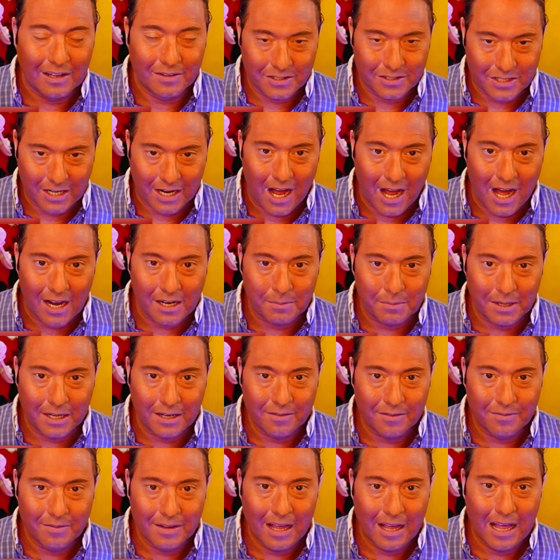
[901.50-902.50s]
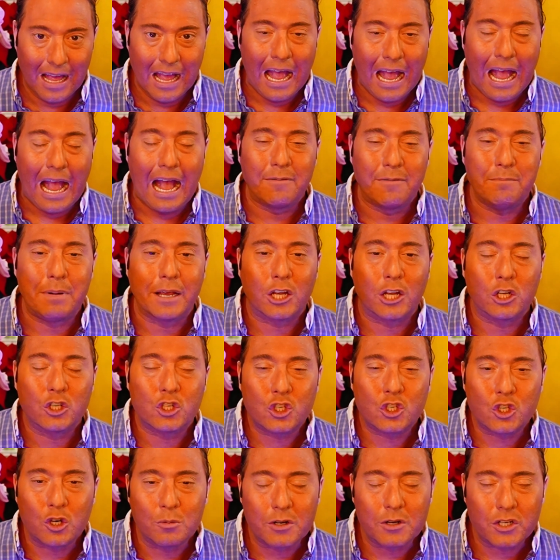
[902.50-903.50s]
in this economy have been
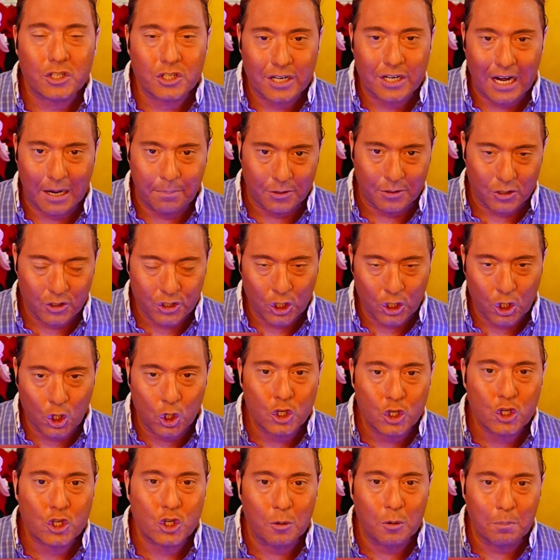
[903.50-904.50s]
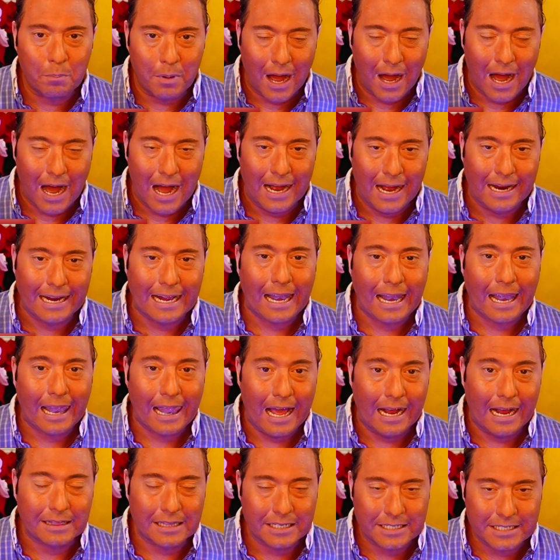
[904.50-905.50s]
consumer staples, the goods you buy,
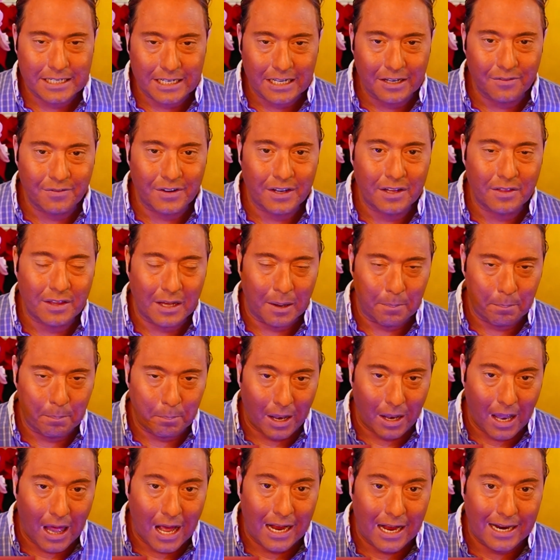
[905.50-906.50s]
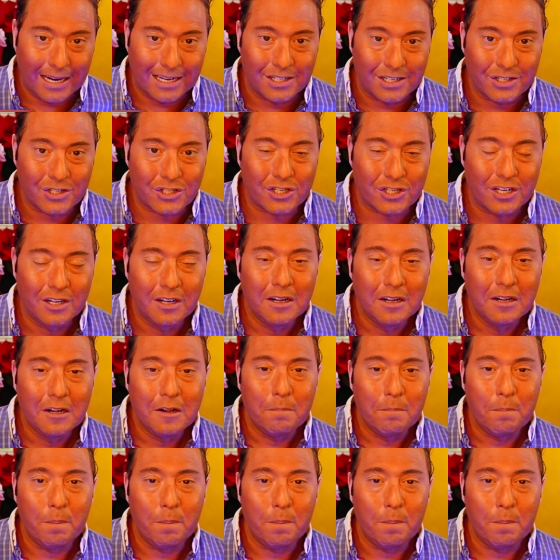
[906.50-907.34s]
like the TV, the appliance,